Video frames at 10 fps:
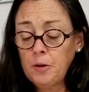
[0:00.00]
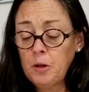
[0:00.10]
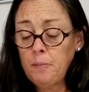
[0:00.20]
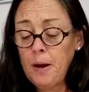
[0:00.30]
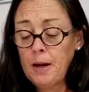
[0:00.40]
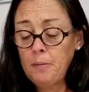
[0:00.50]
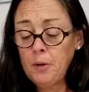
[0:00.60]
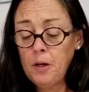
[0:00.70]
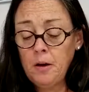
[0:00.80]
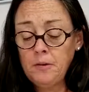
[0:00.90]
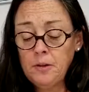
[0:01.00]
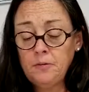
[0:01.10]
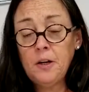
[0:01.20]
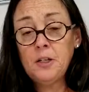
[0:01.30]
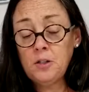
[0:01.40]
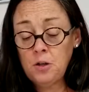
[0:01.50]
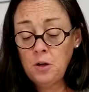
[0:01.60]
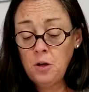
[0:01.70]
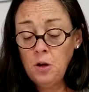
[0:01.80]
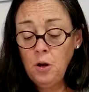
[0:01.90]
the compatibility of a device
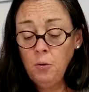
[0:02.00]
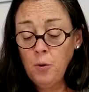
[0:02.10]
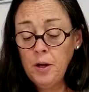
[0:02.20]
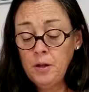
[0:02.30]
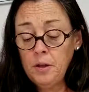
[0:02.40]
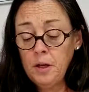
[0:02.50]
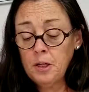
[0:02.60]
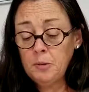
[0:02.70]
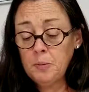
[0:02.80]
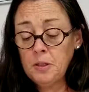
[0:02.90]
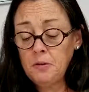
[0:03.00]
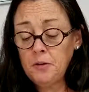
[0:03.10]
with a specific